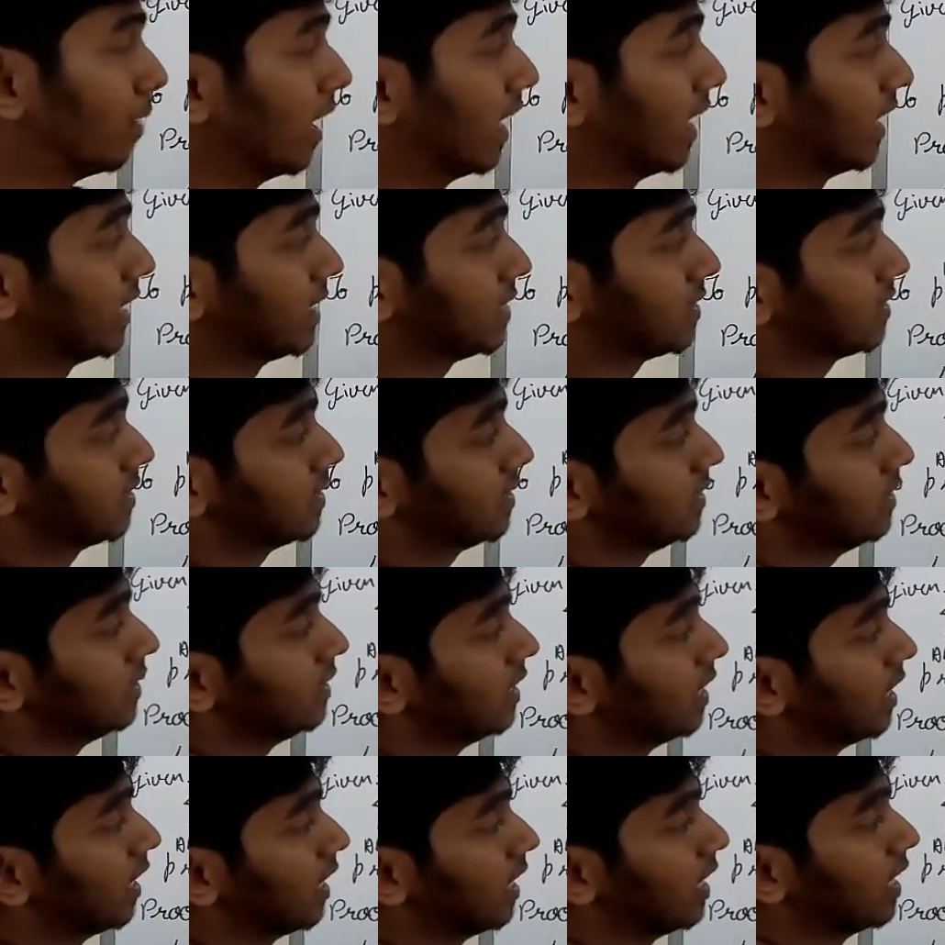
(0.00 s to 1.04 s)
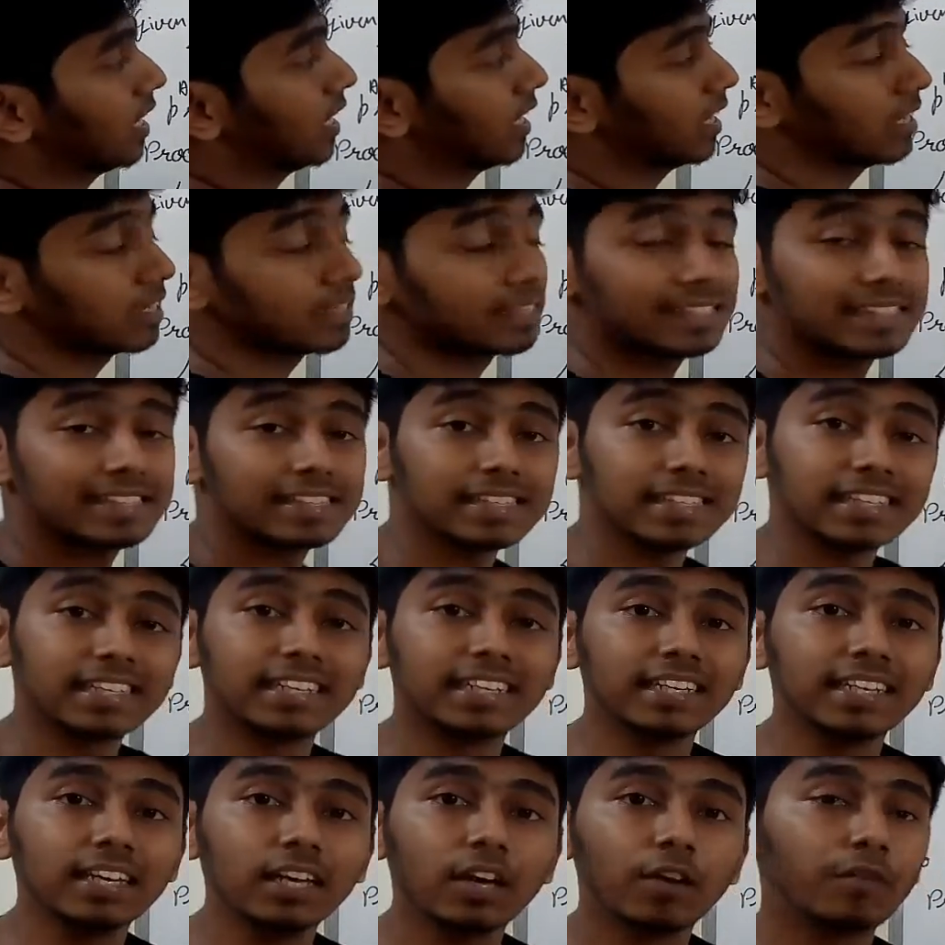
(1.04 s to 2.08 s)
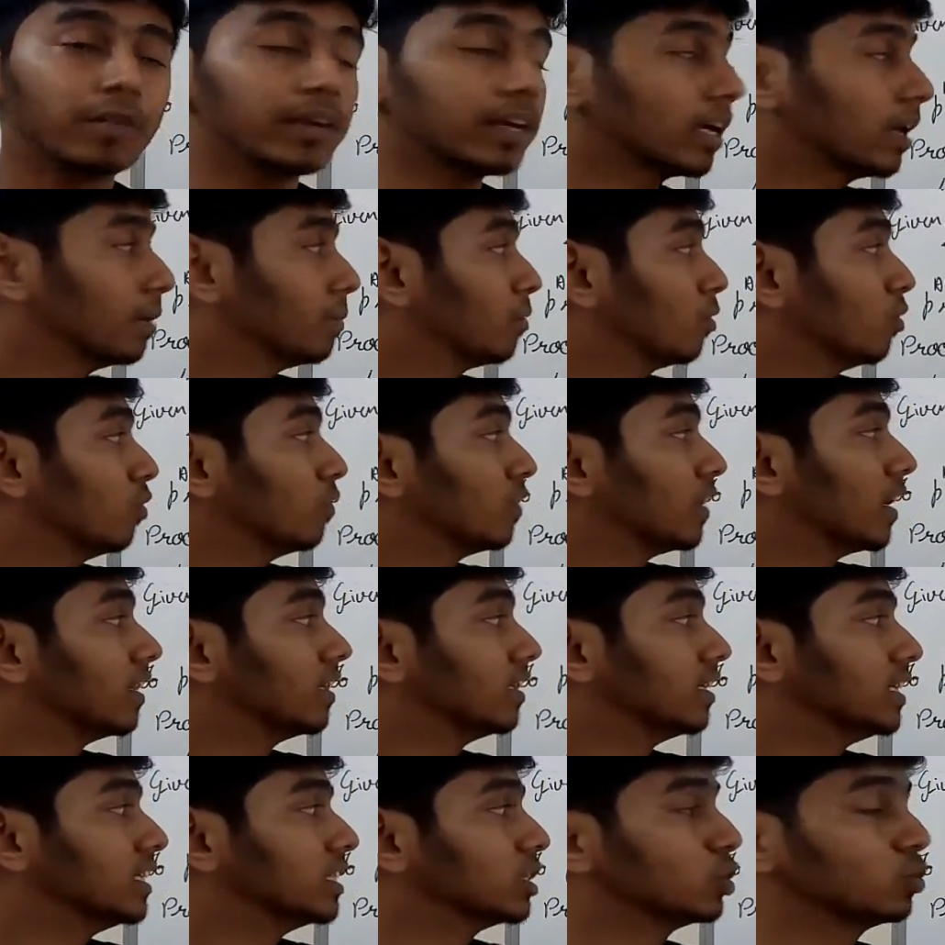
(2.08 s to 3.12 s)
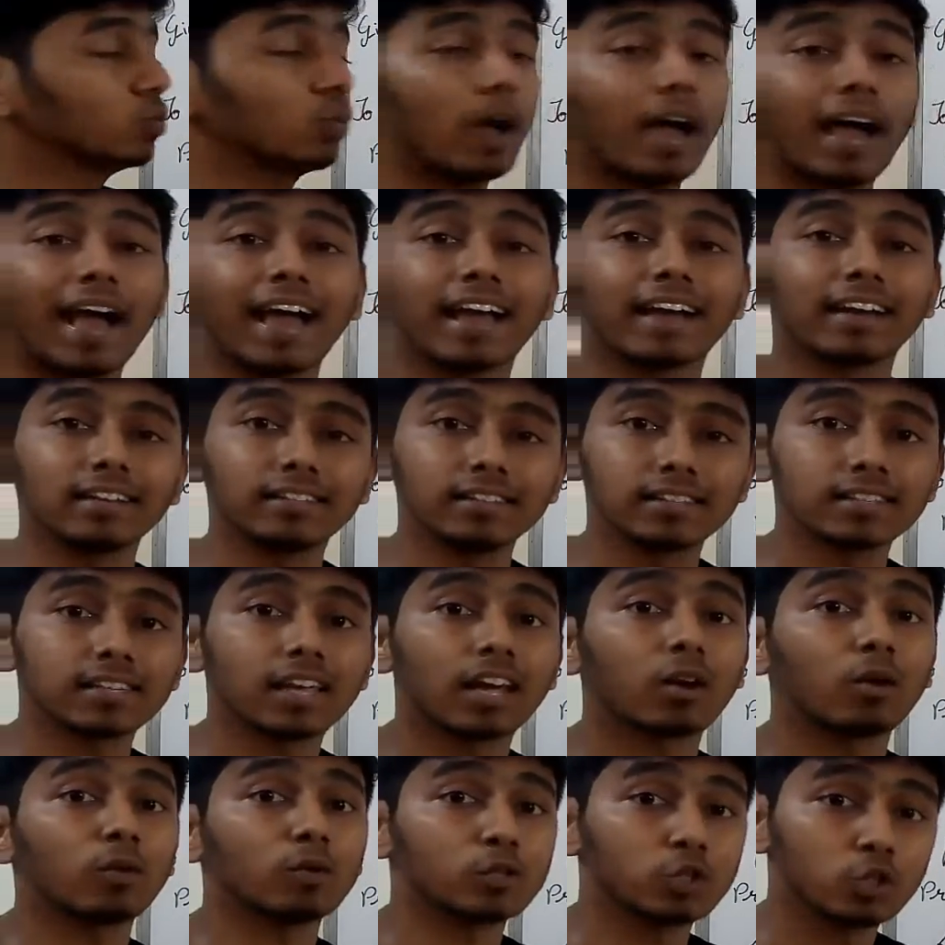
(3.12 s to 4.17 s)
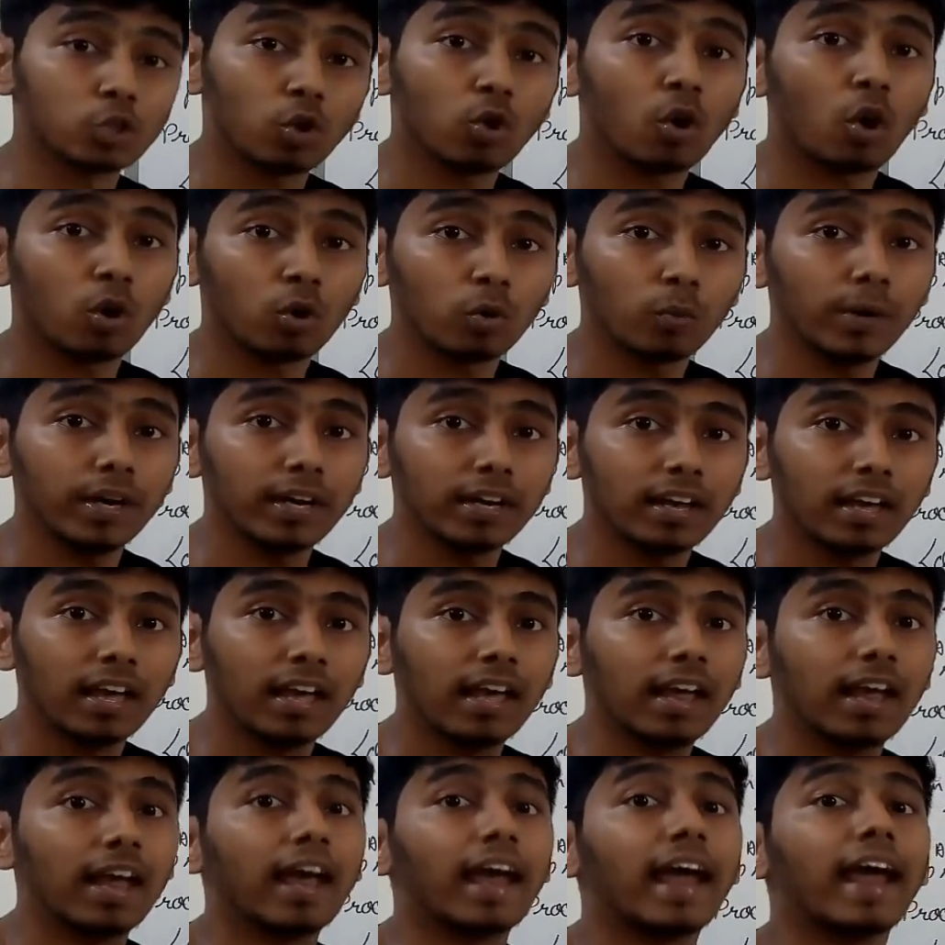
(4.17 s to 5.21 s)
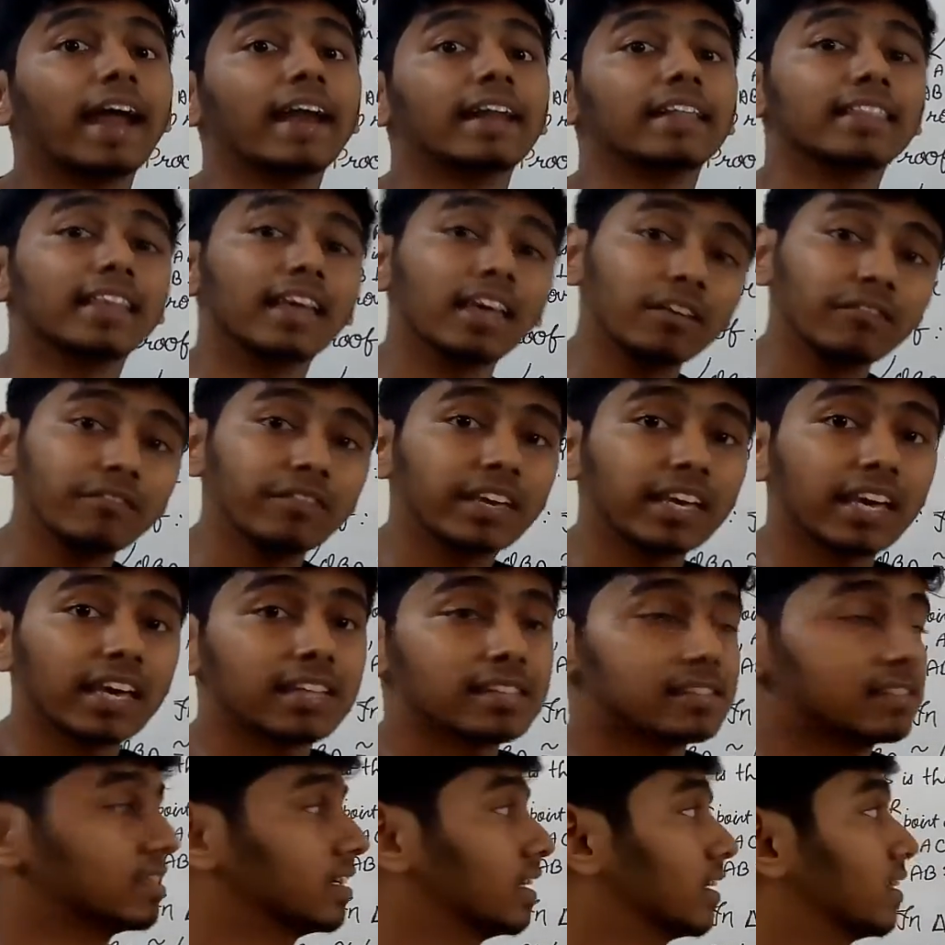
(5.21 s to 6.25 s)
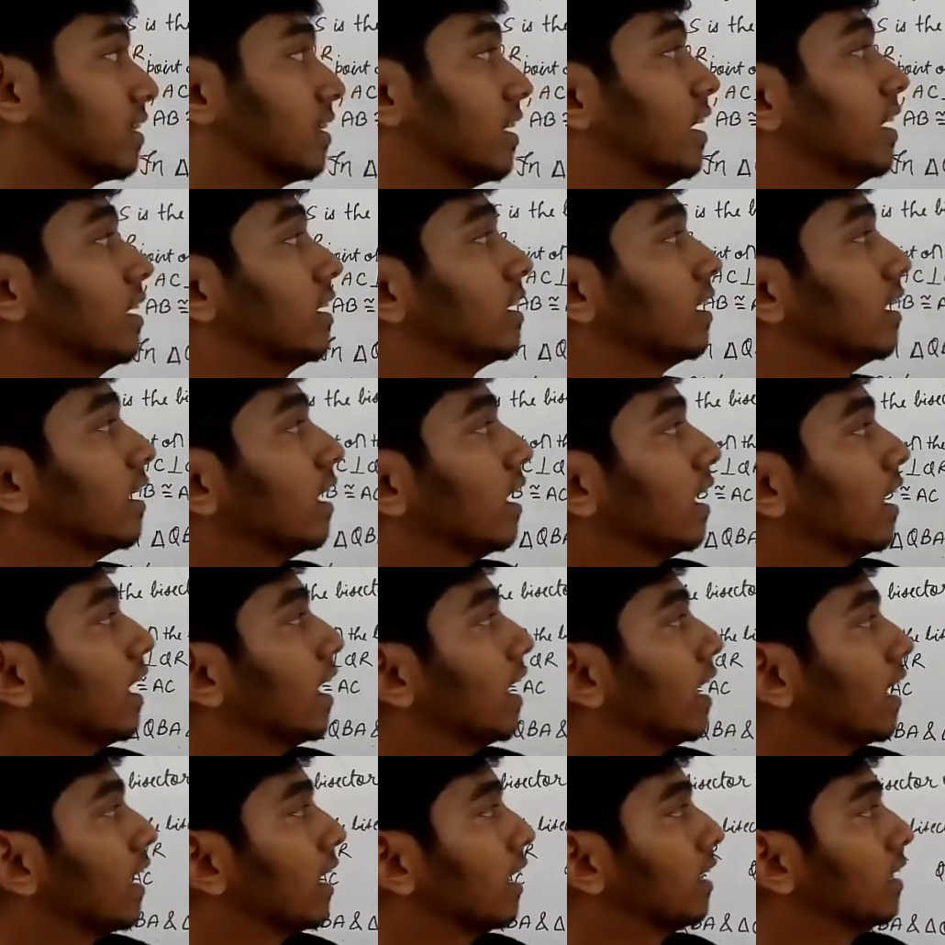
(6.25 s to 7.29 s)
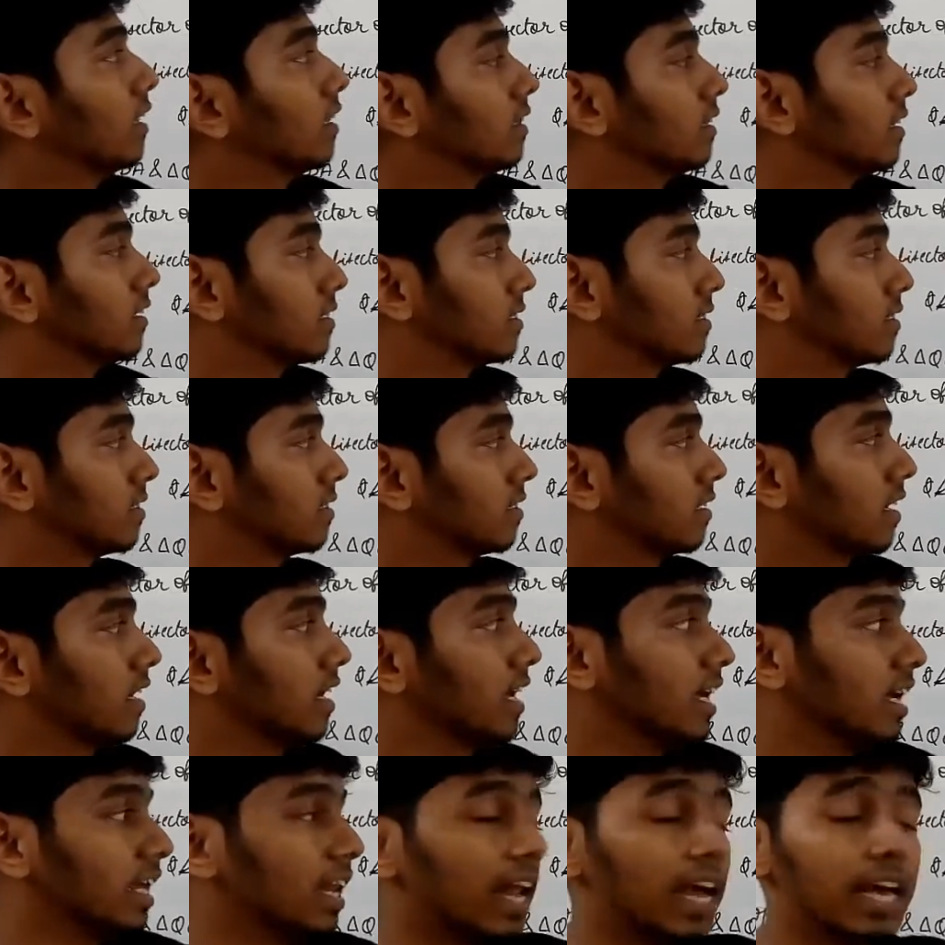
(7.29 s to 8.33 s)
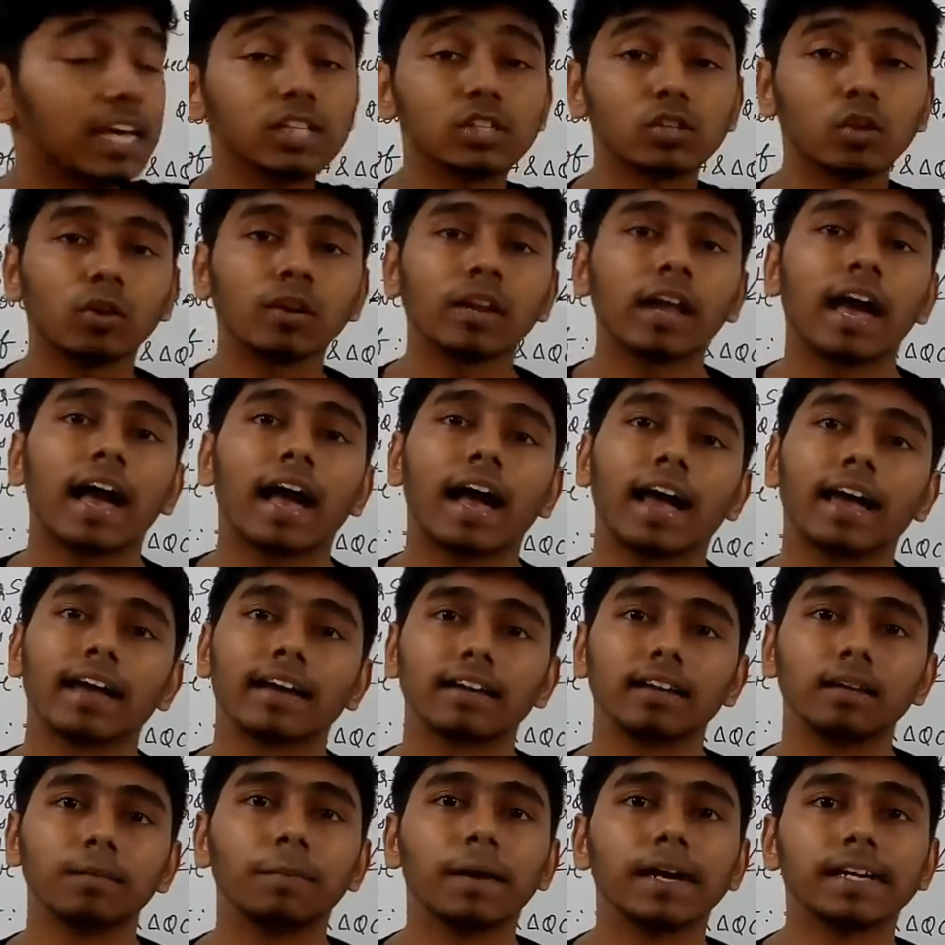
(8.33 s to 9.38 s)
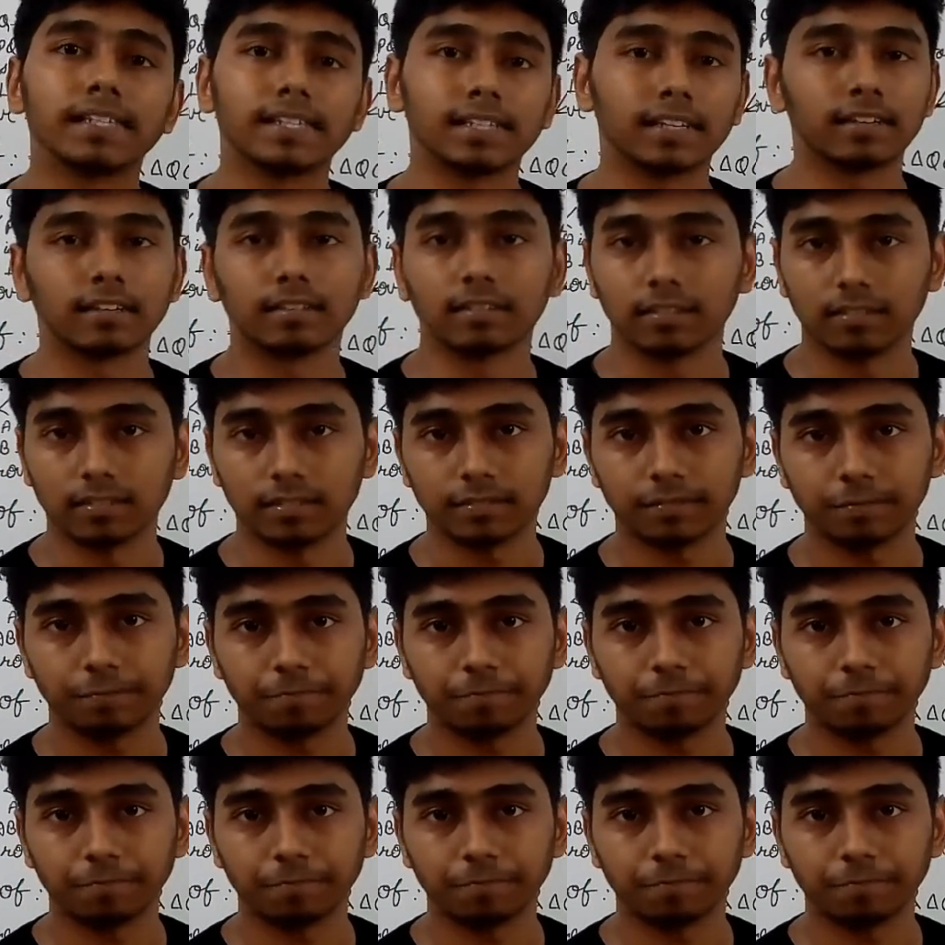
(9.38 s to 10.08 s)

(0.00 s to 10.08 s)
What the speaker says: by CACT, we can prove that these two angles are also congruent, and then we can say that this A lies on angle bisector,